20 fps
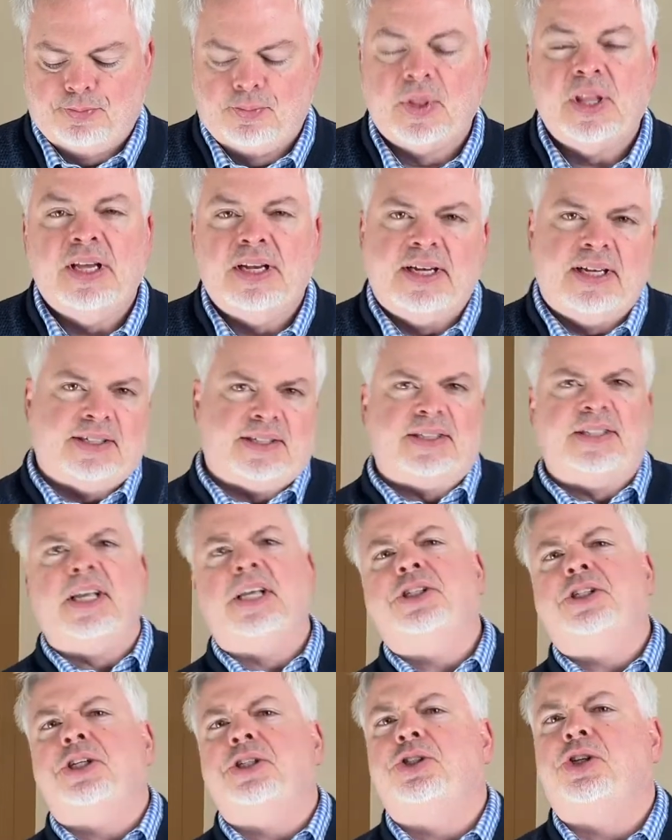
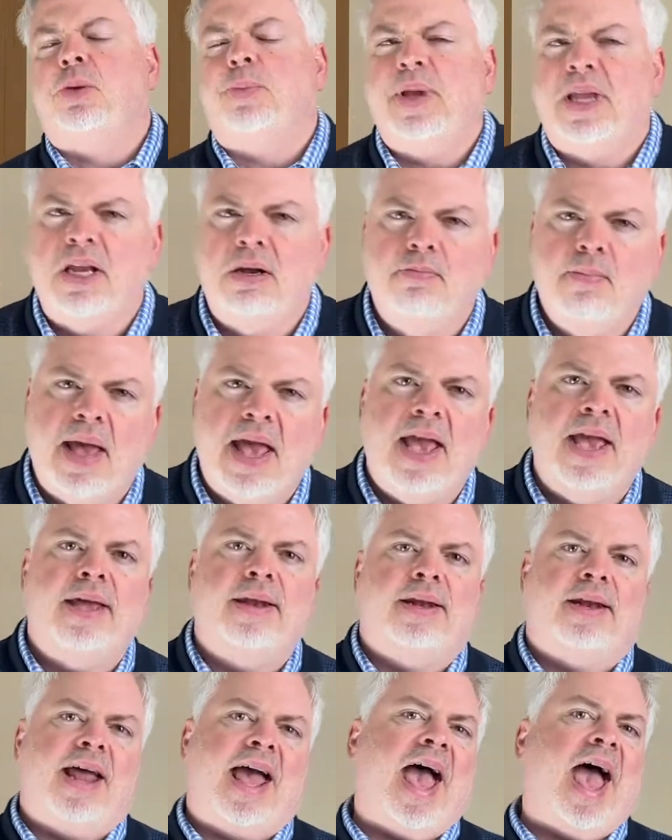decisions are being made
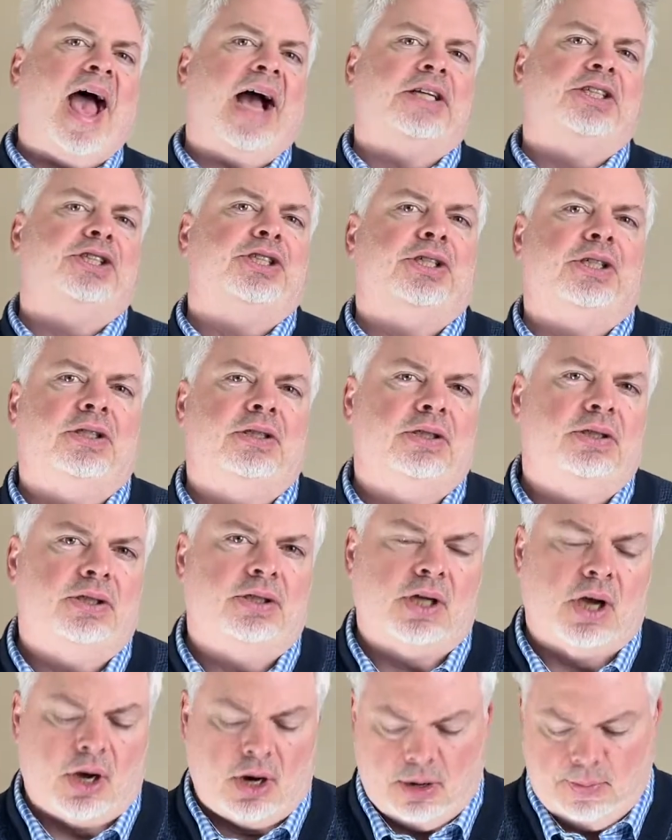and actions
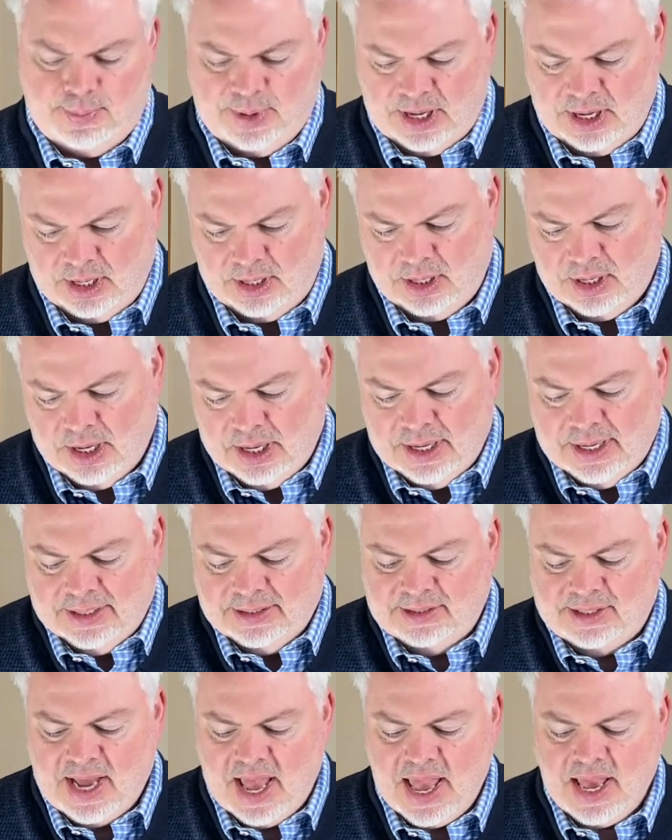are being
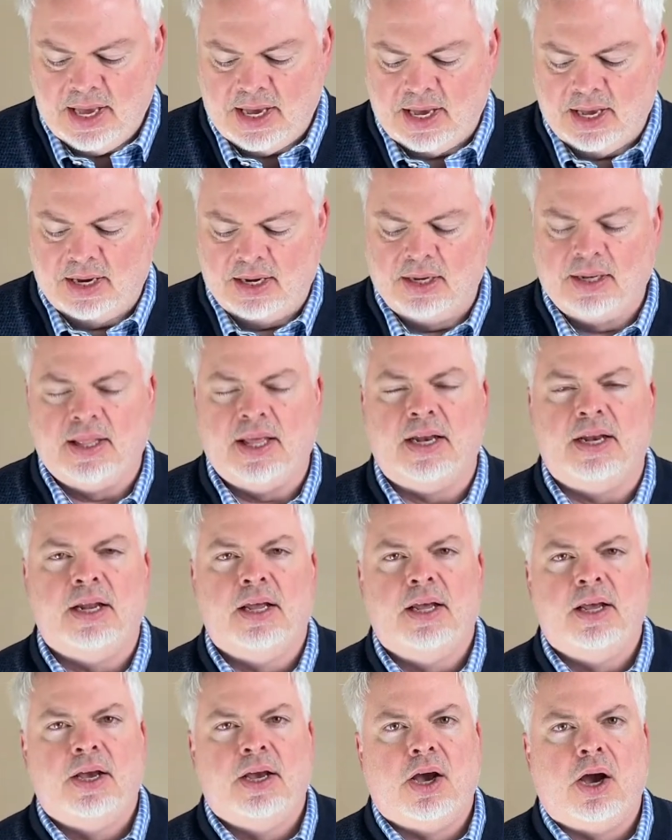taken that
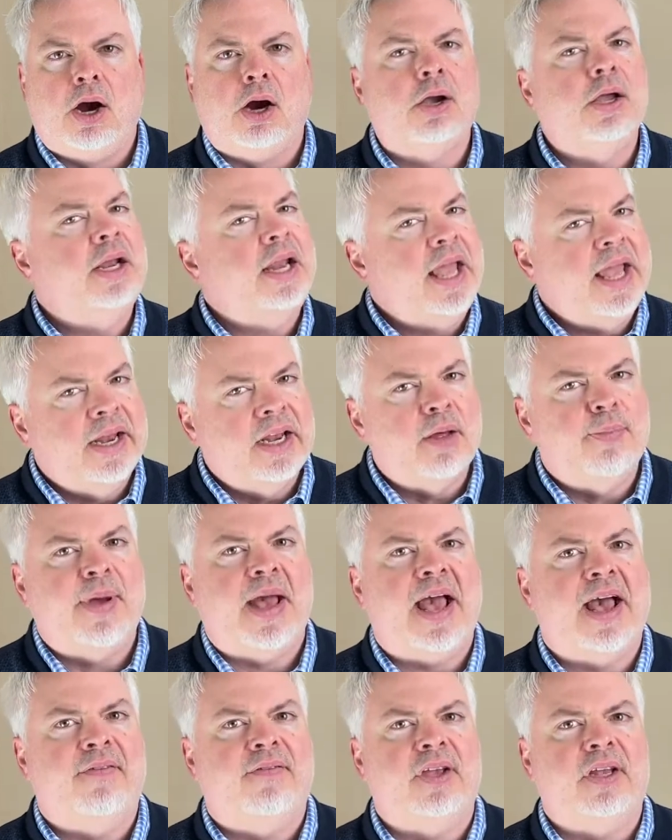are going to end up
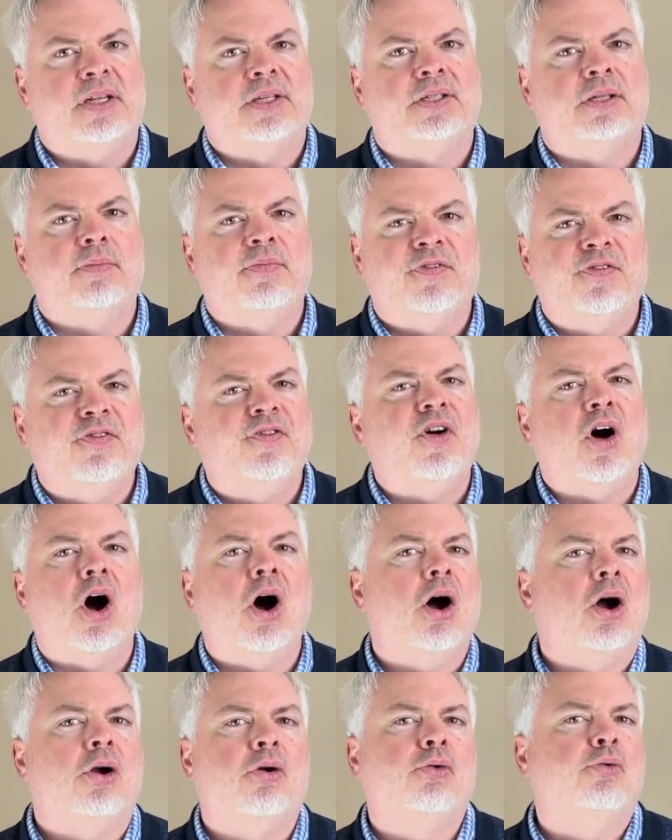having some
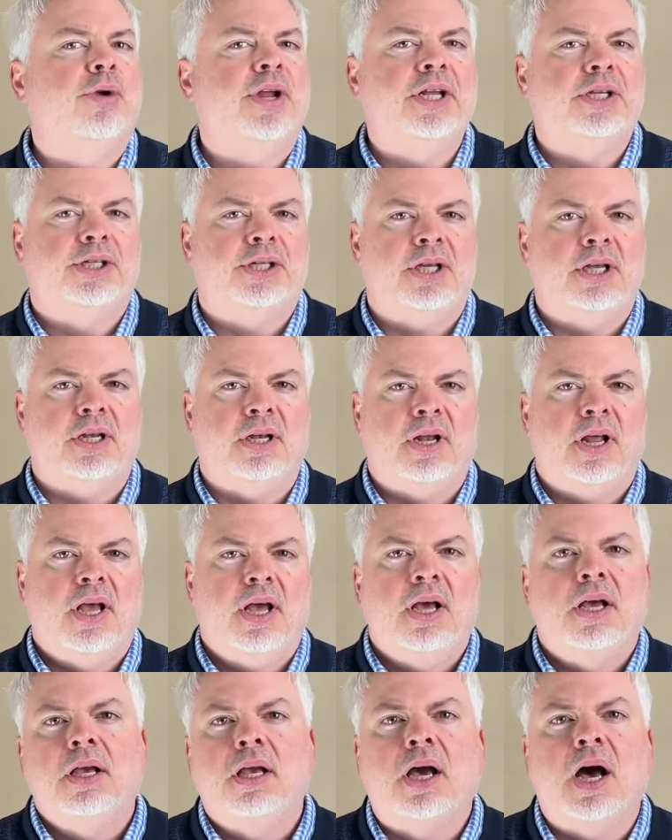far-reaching
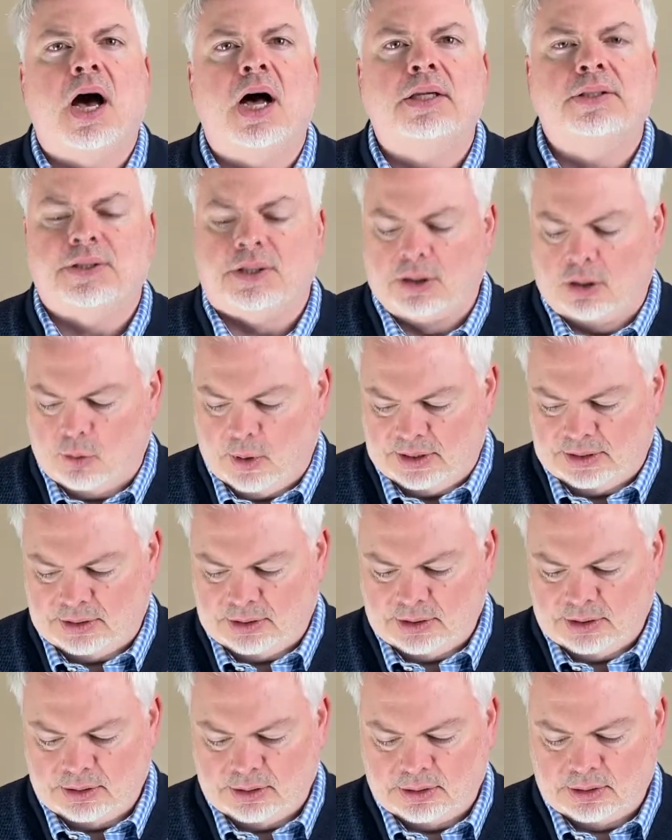
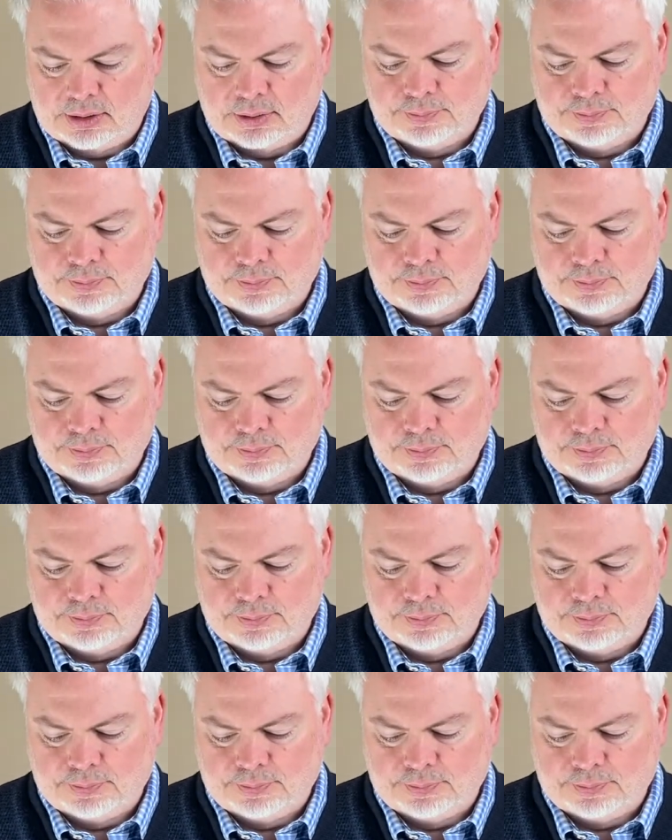consequences.